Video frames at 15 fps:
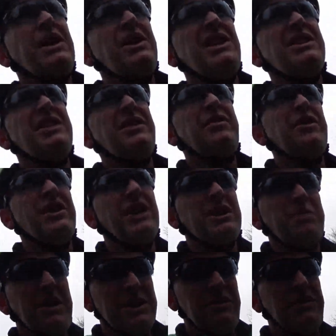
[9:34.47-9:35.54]
these are never really
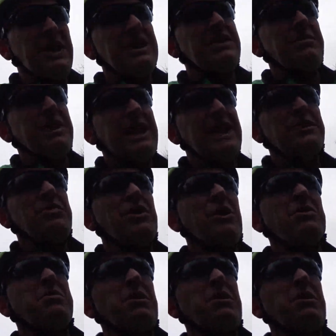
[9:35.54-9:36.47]
expensive. These. I mean, the last one I got was